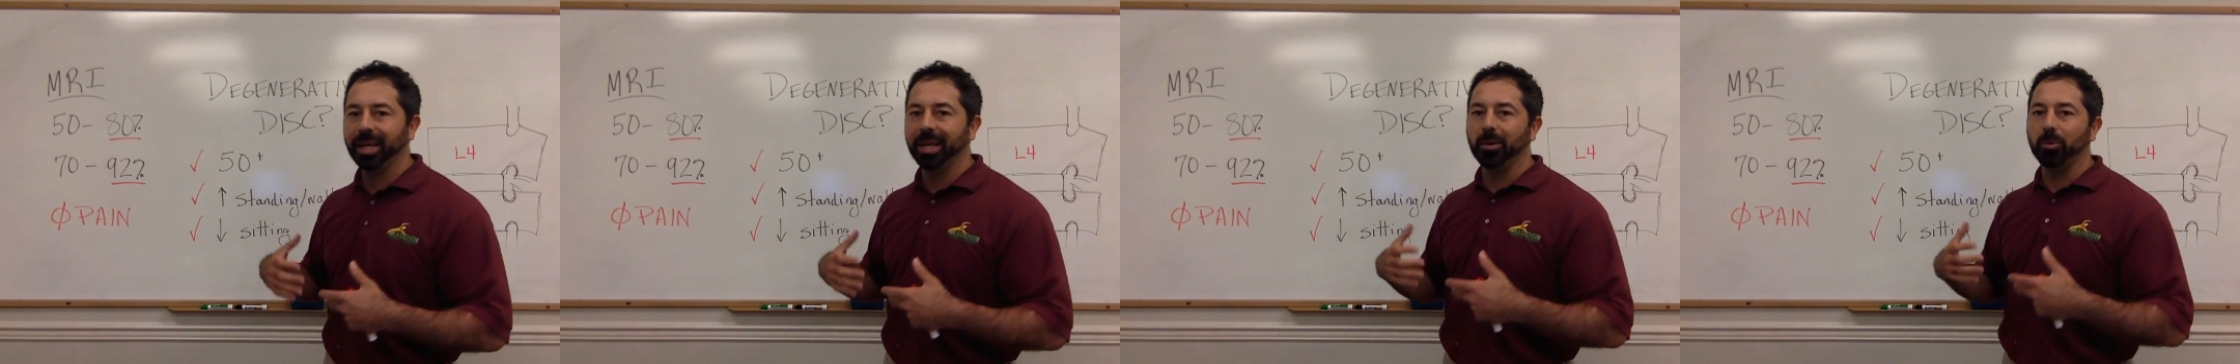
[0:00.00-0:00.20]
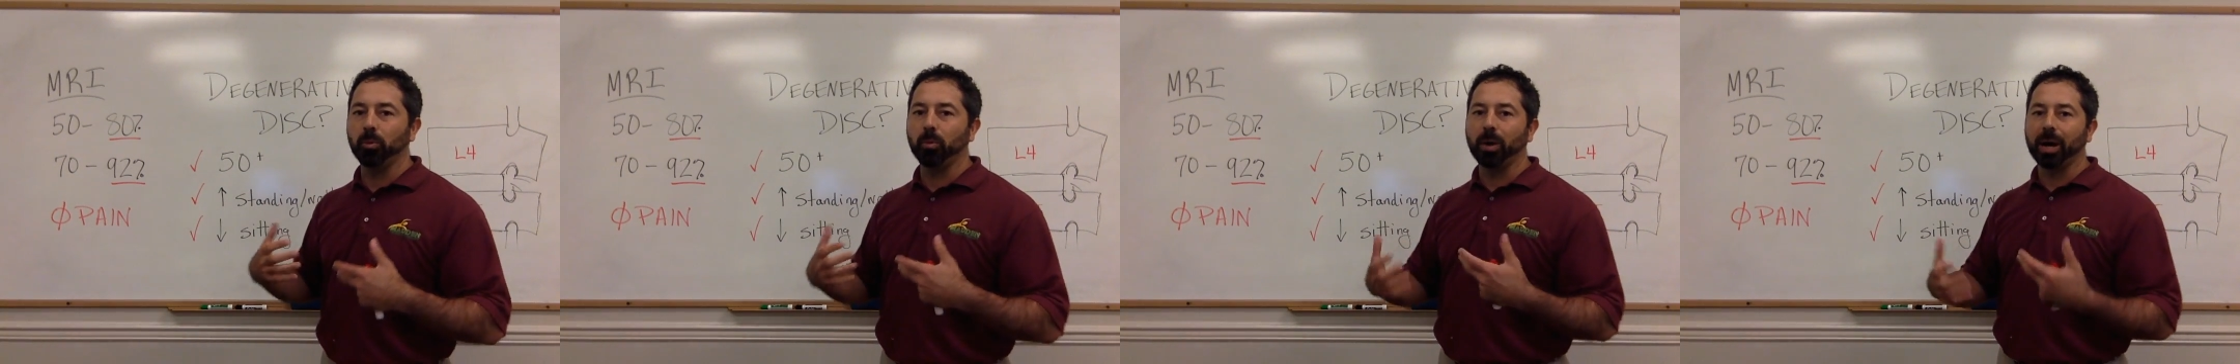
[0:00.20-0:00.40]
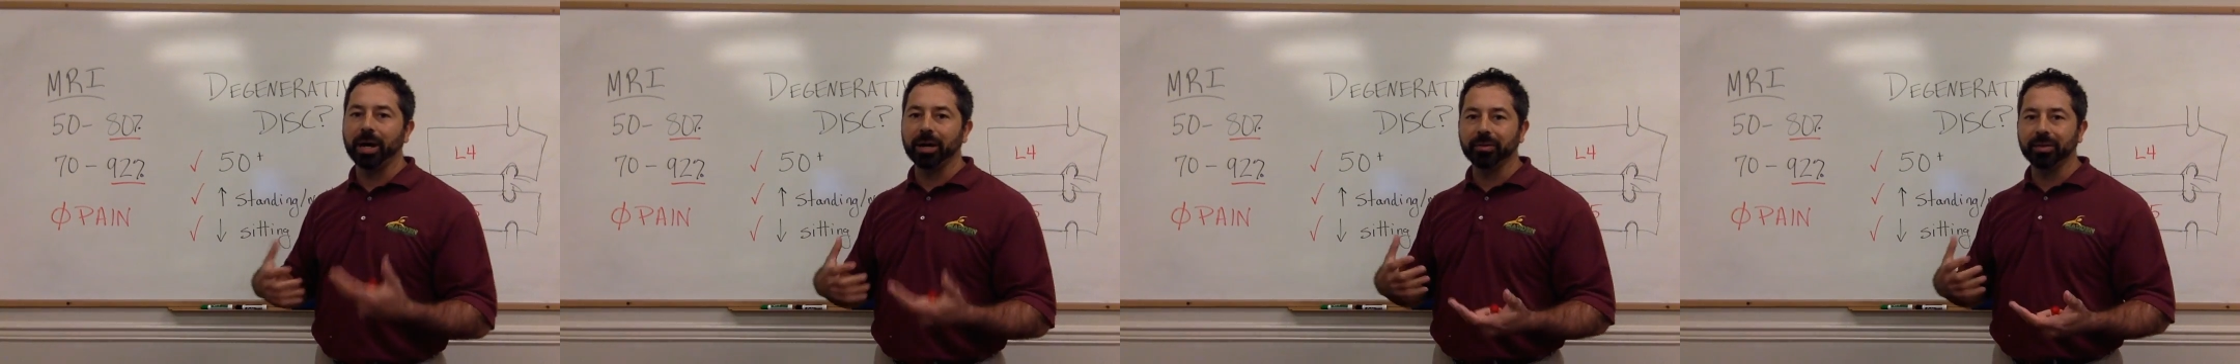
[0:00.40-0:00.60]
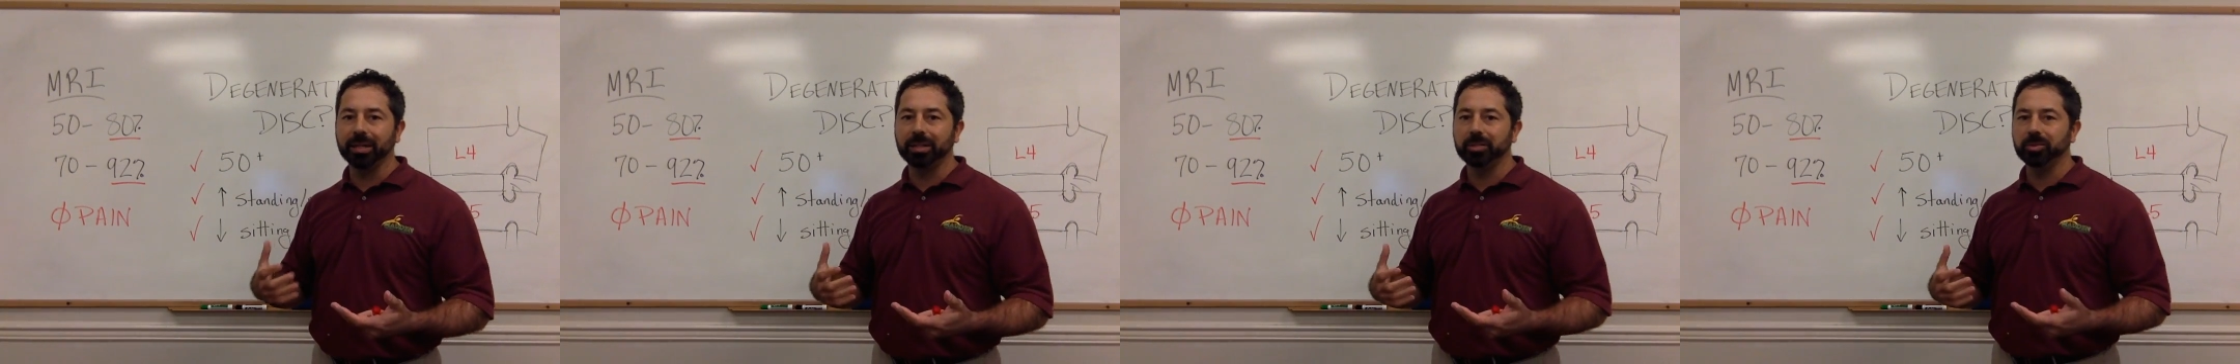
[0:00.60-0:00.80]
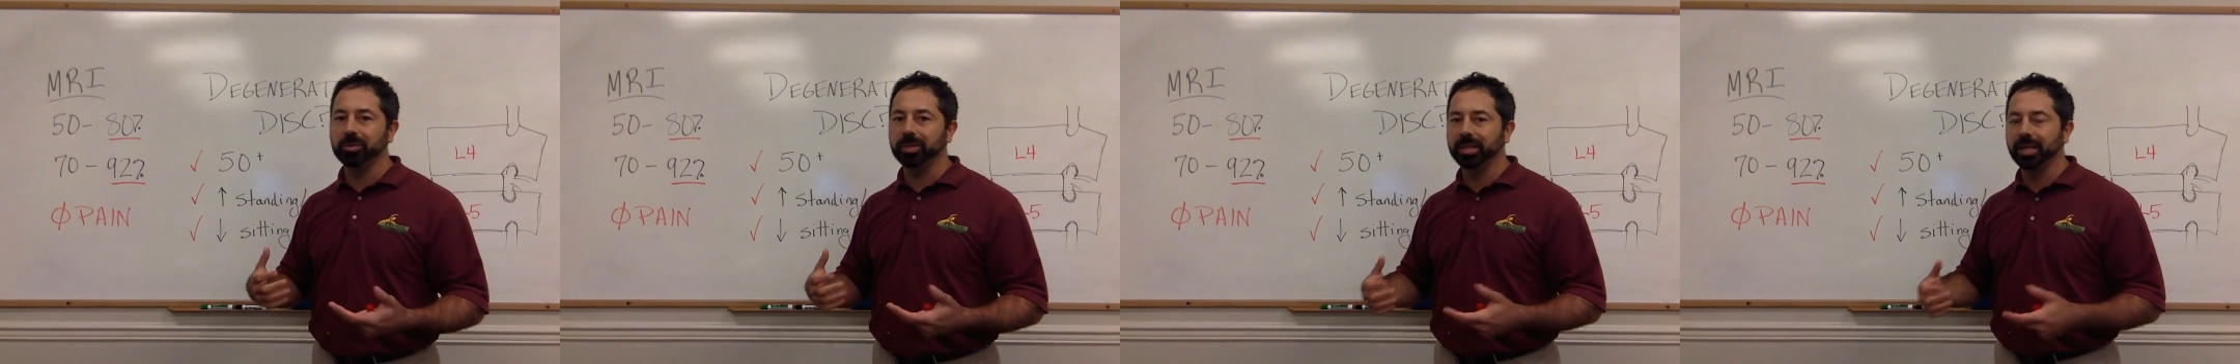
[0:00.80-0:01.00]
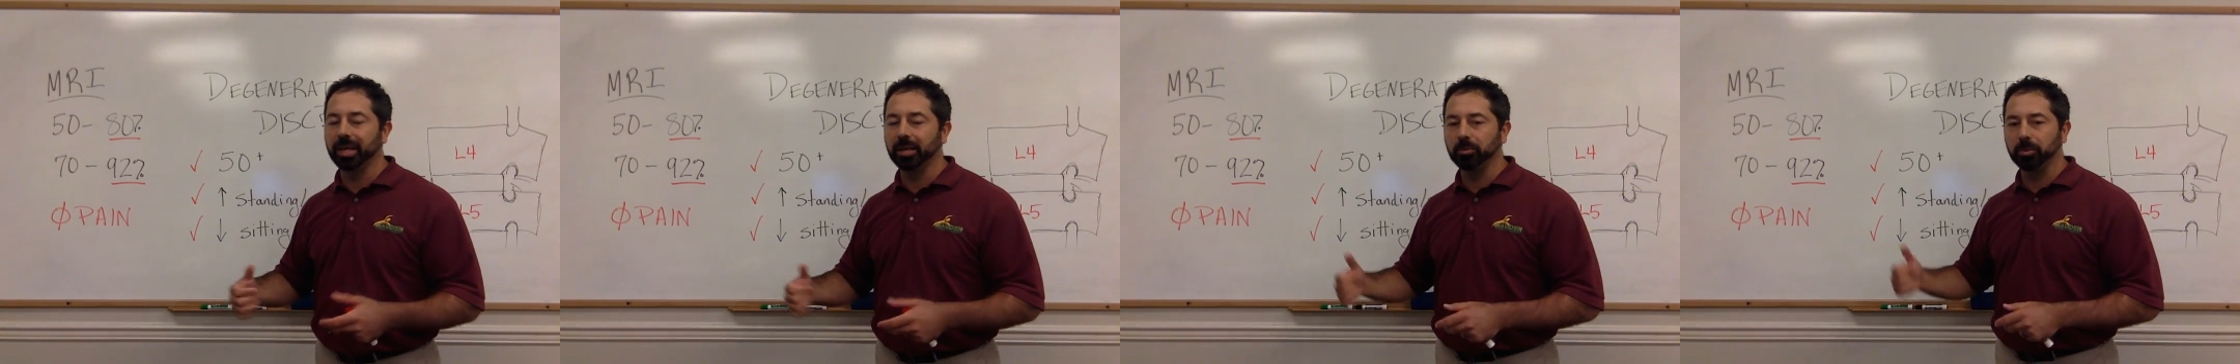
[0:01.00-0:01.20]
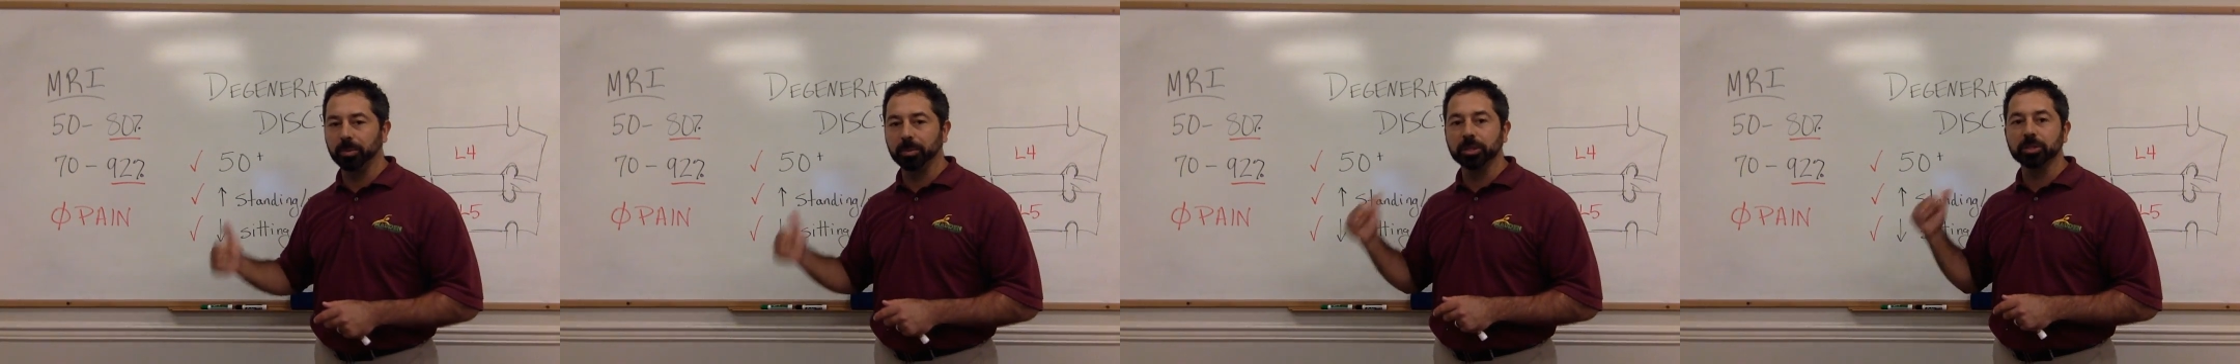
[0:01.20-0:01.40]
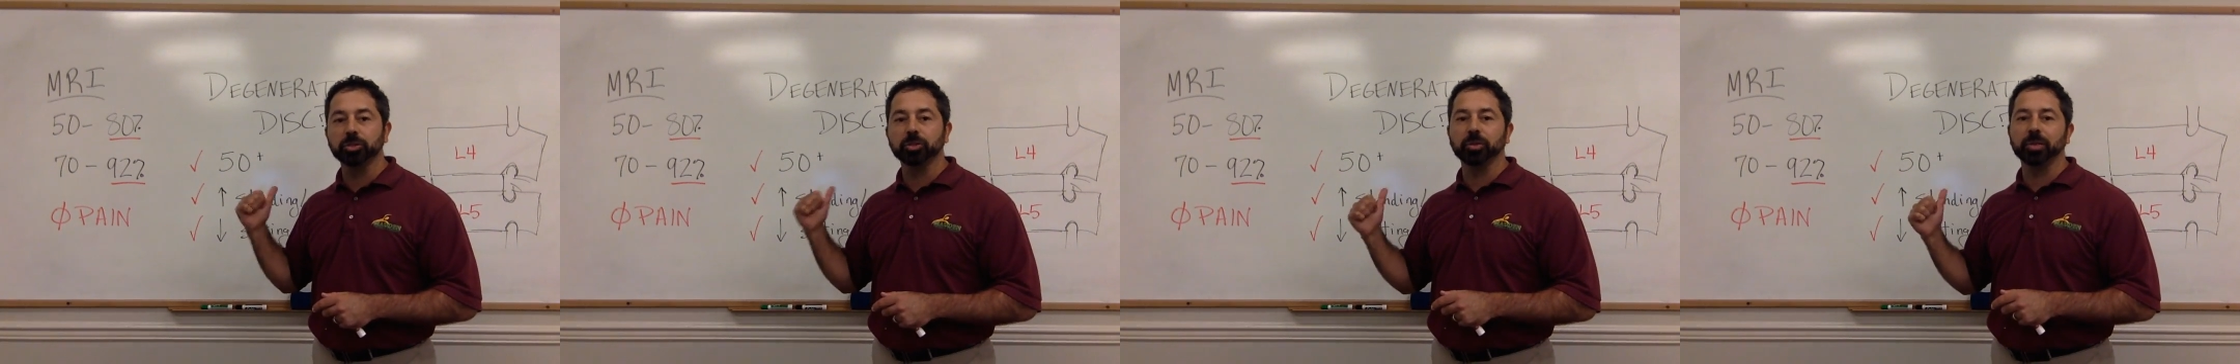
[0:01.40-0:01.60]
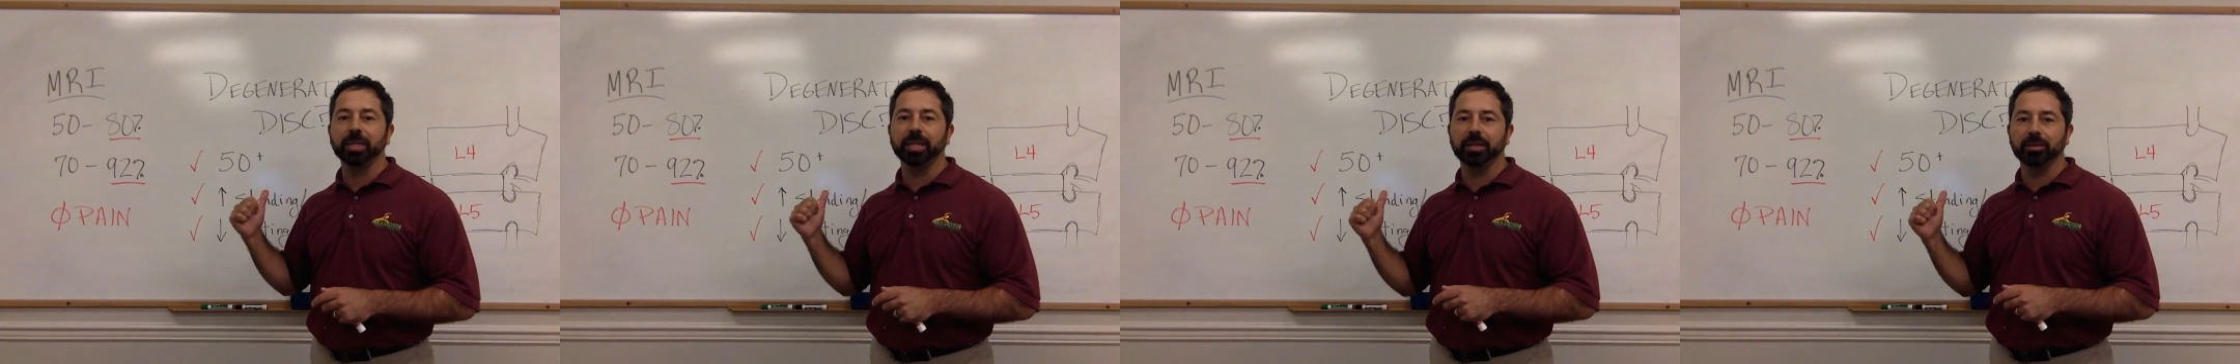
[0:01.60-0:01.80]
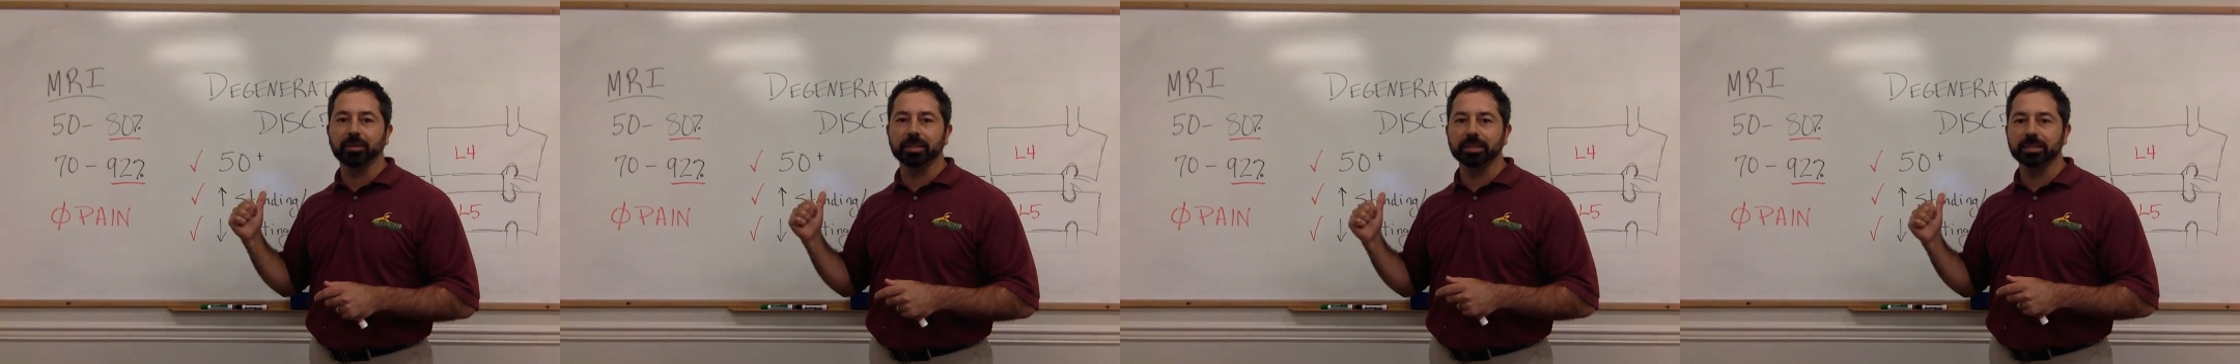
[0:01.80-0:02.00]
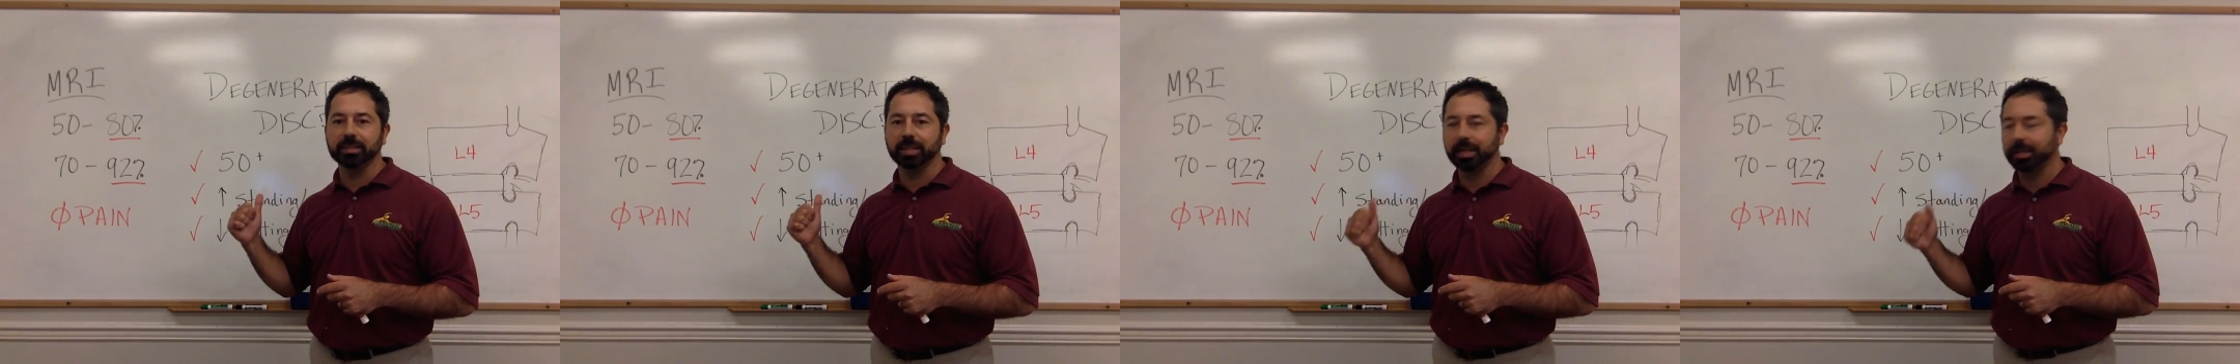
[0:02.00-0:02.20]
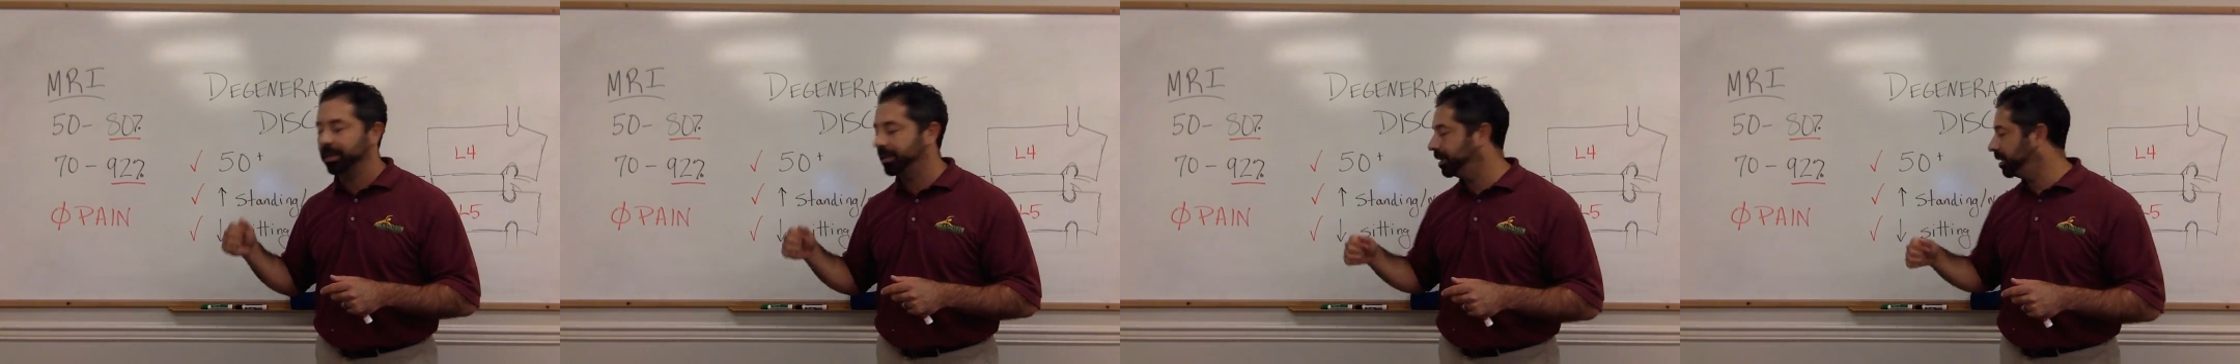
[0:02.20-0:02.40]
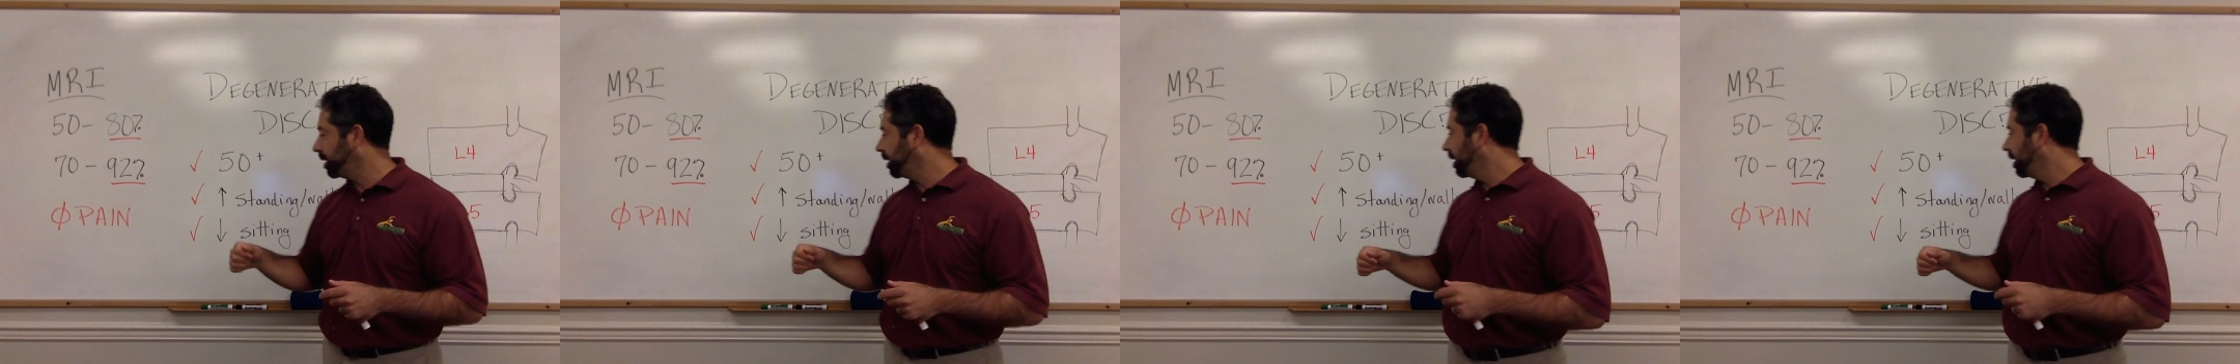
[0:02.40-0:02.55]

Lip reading: Why are they doing that? Well, I'm going to show you here in a second.